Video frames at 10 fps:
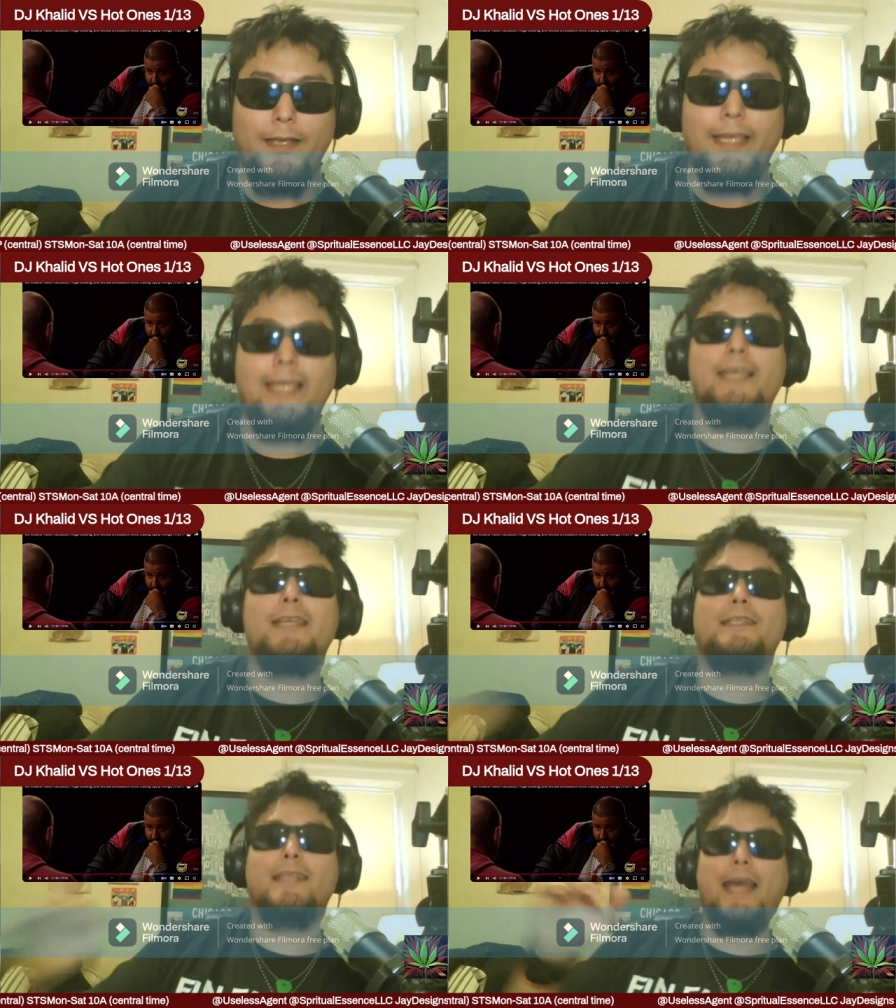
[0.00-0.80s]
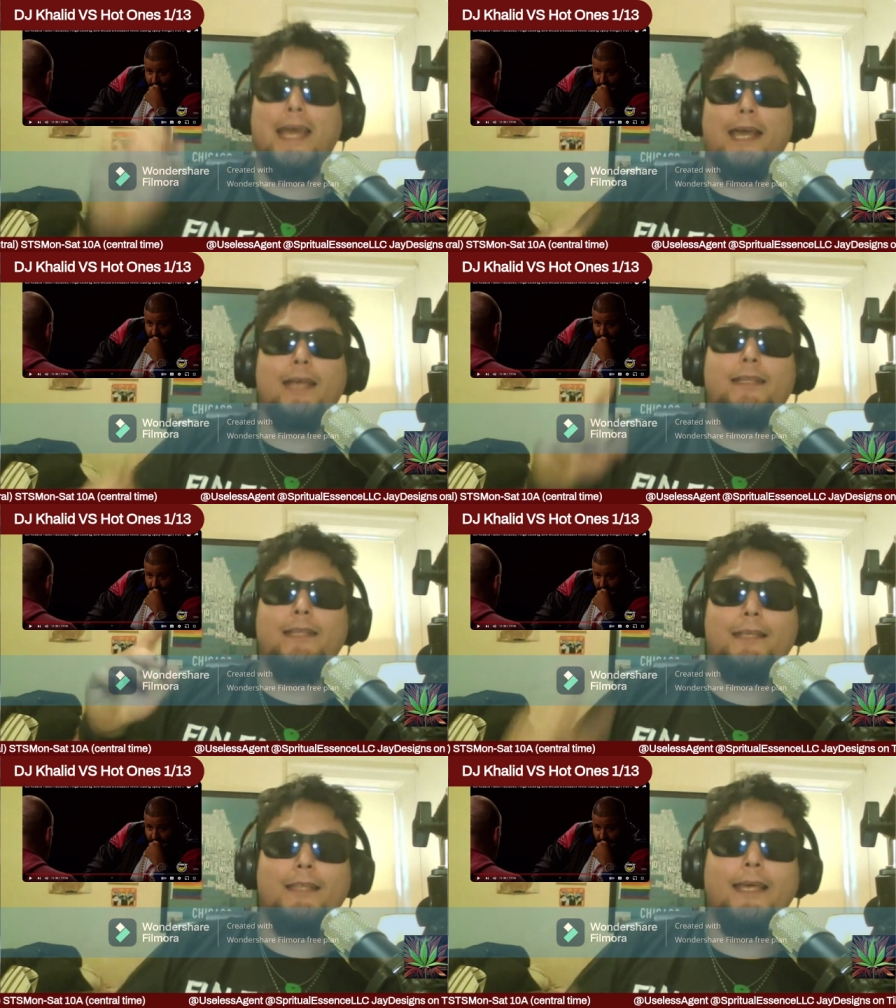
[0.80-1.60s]
he is
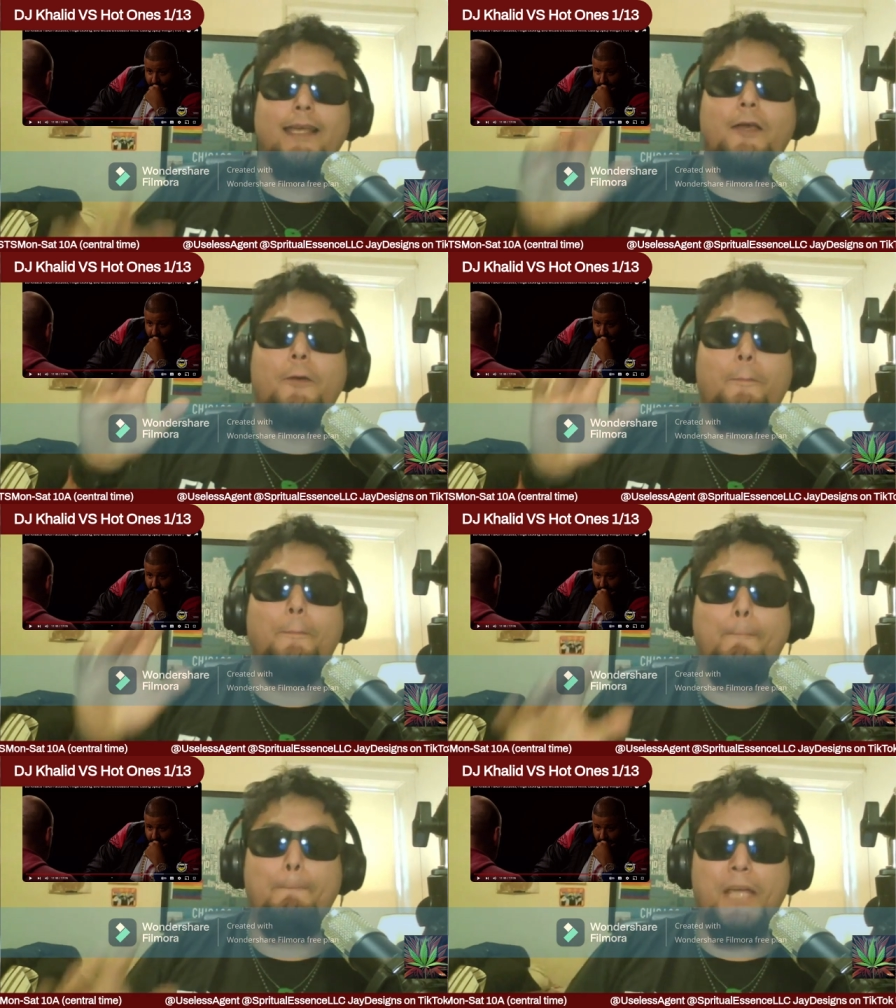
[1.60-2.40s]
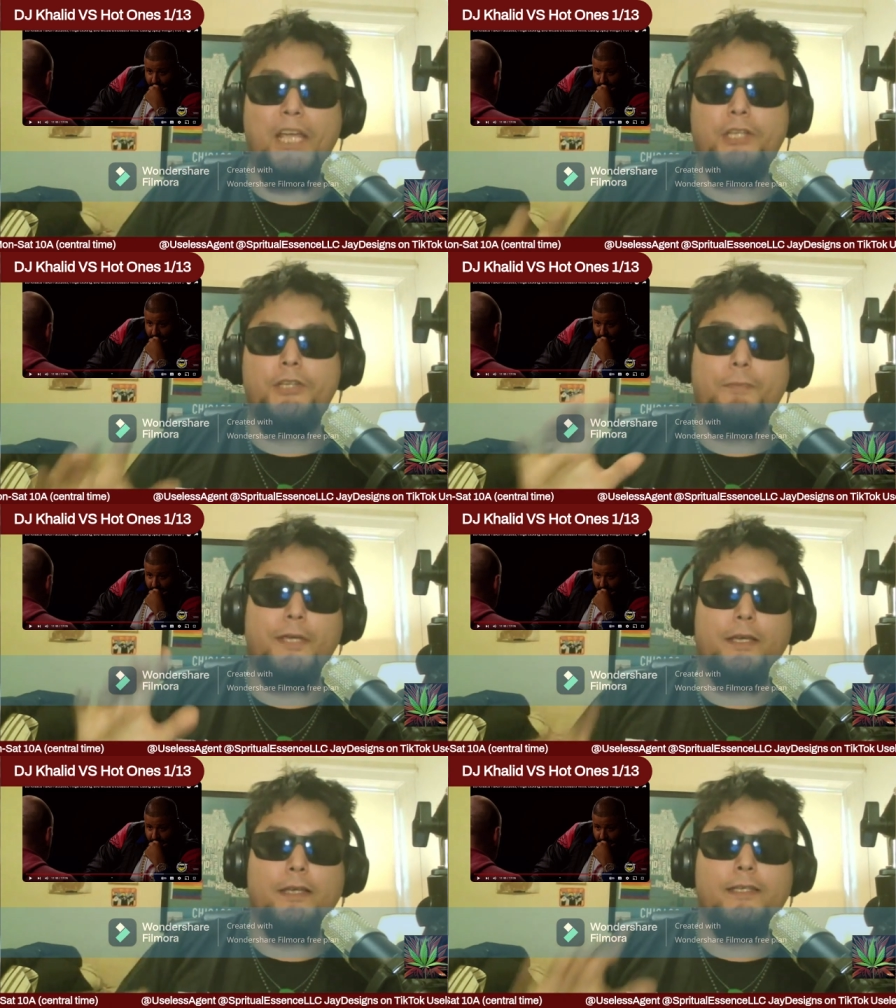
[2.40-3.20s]
acting like a bitch
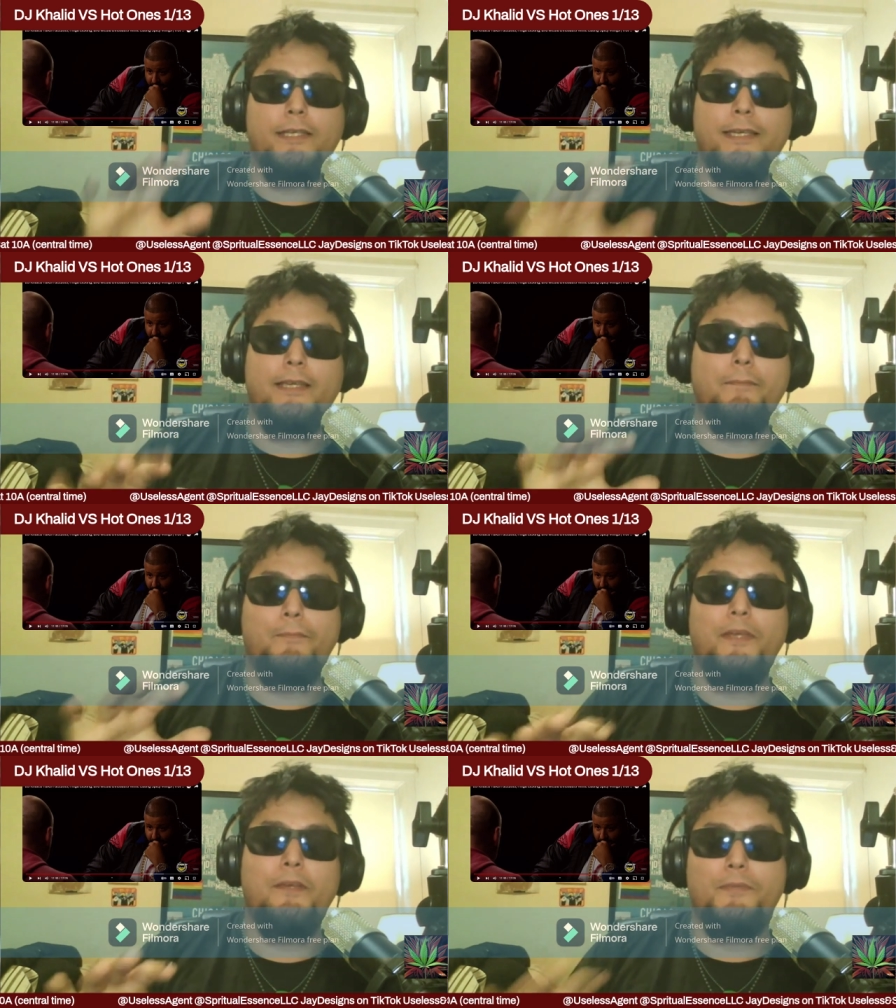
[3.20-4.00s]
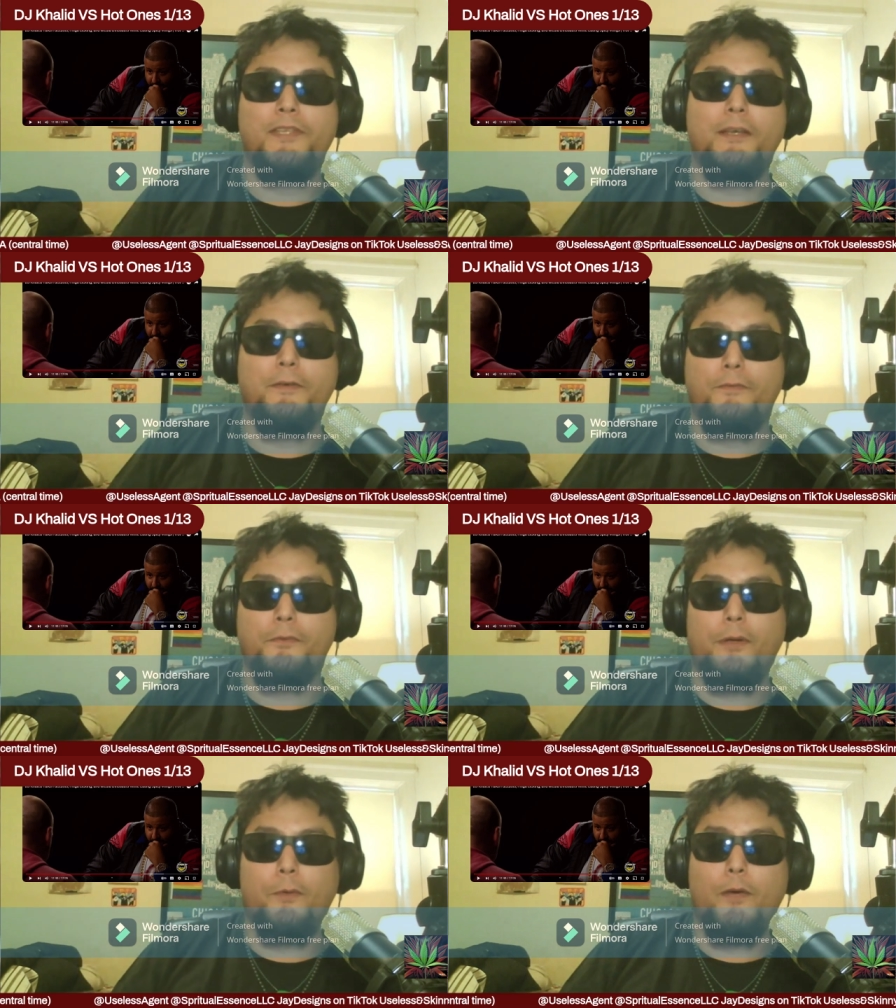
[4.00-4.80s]
because he can be himself
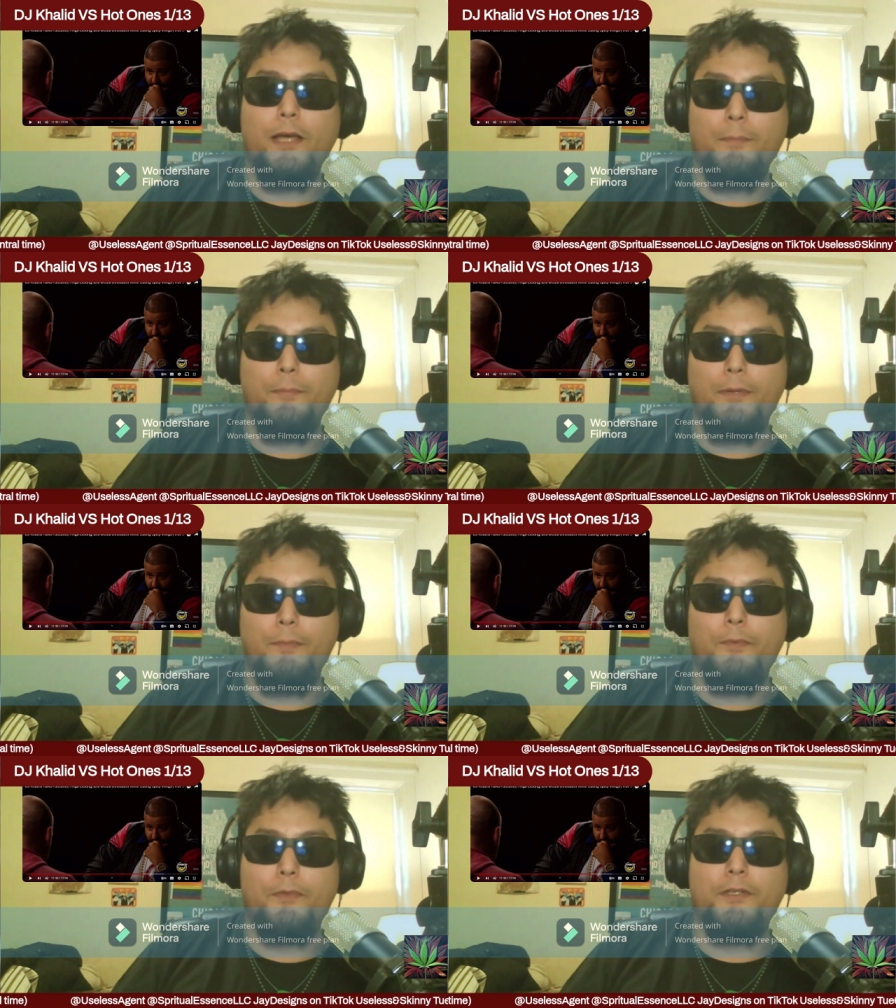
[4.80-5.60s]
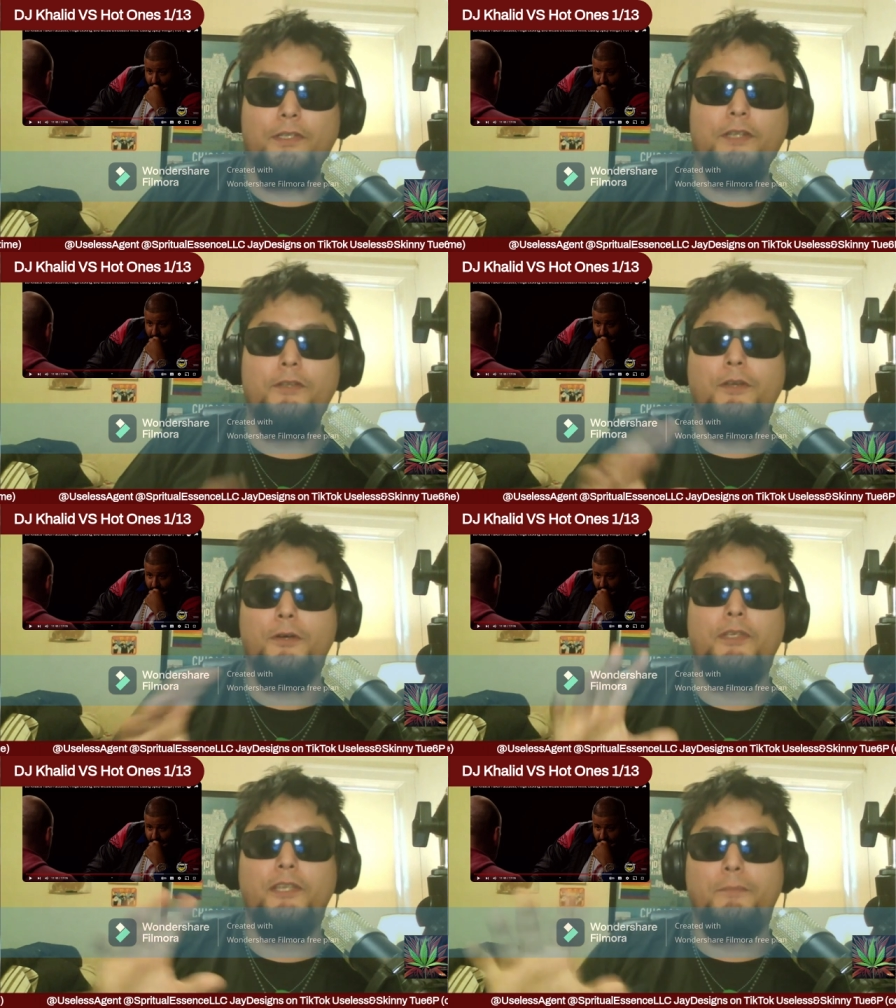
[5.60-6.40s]
around white people because he
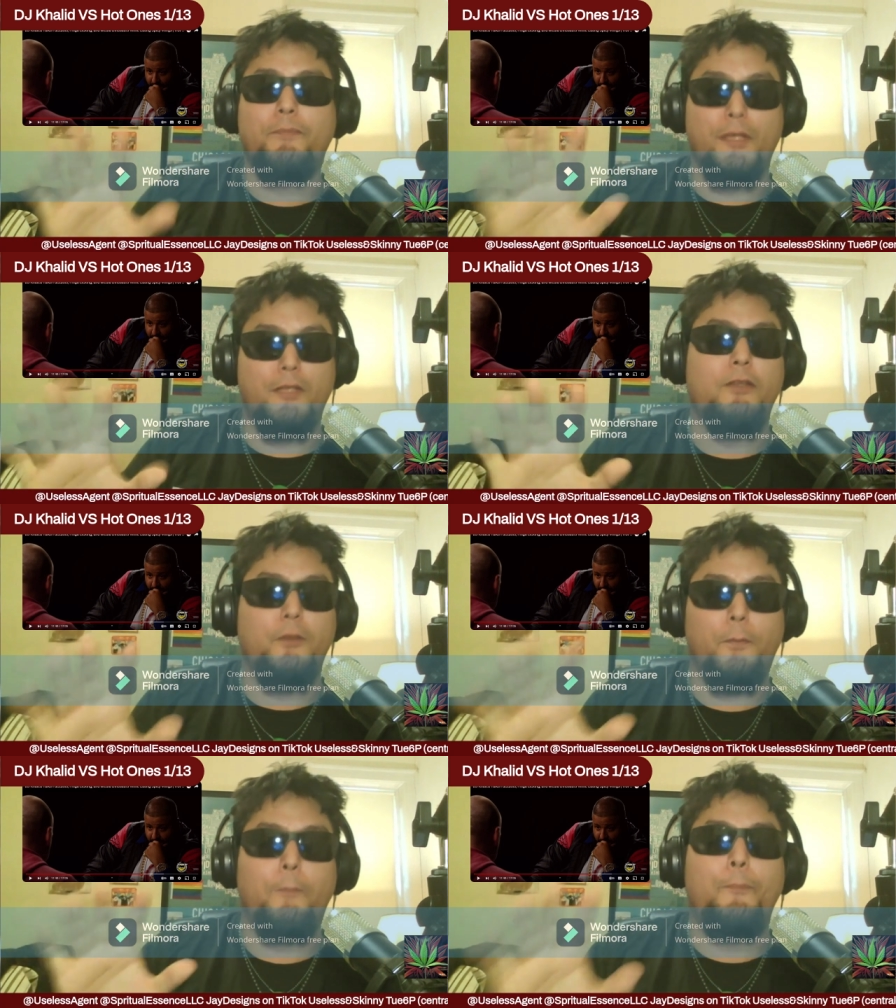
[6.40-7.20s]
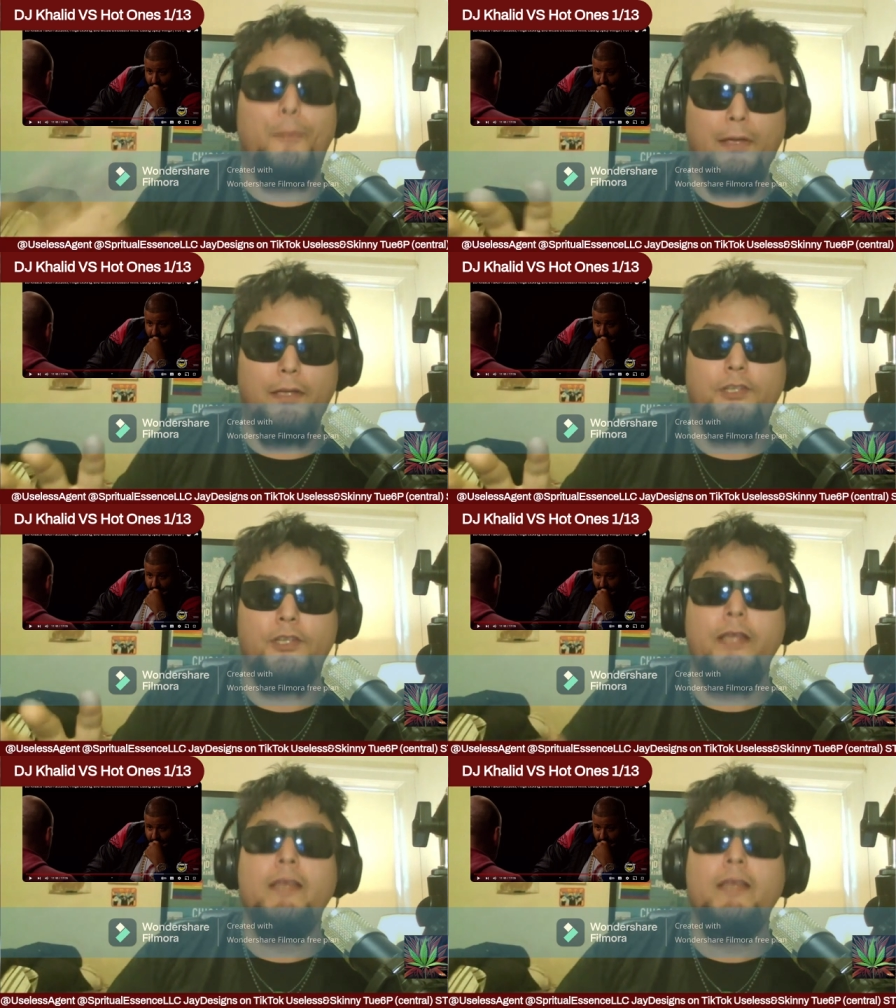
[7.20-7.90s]
knows he can be a little bitch.